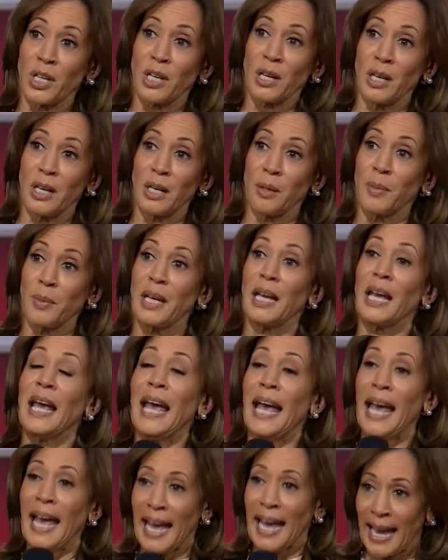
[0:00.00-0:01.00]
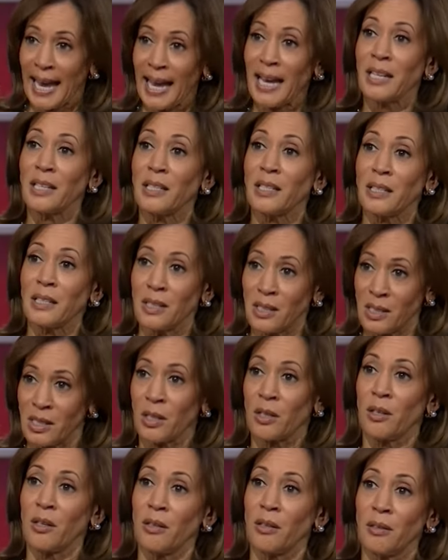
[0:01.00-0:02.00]
economy and
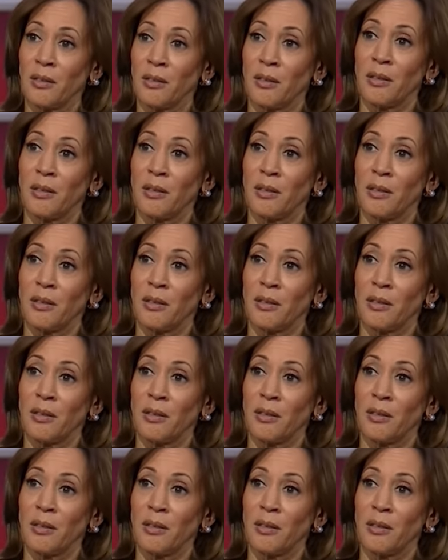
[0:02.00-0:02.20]
still